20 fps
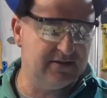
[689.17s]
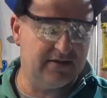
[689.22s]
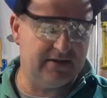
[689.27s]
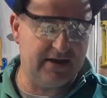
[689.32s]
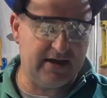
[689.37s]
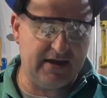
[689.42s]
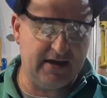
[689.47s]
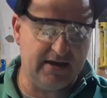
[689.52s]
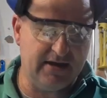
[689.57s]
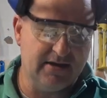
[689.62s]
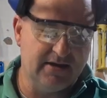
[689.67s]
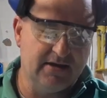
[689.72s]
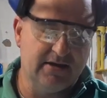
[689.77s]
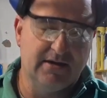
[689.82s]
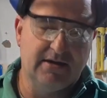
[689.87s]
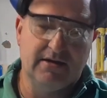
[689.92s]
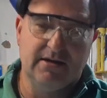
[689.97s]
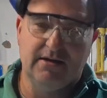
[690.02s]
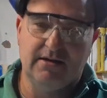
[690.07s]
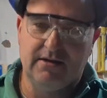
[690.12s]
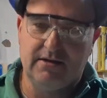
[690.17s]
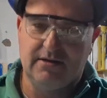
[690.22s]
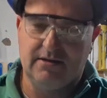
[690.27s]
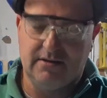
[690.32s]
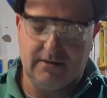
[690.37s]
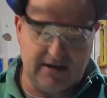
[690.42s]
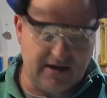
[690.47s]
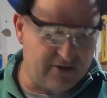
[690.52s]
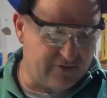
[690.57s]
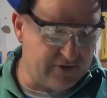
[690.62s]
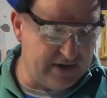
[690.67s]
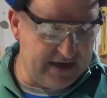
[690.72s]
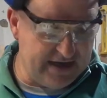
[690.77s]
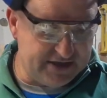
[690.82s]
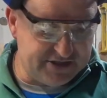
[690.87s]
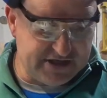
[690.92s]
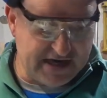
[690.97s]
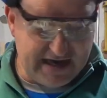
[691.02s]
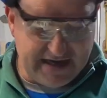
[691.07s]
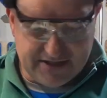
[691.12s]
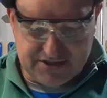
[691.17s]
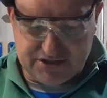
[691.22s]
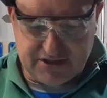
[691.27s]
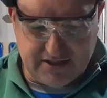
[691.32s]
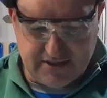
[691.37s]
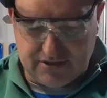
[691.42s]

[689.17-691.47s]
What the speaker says: they're really challenging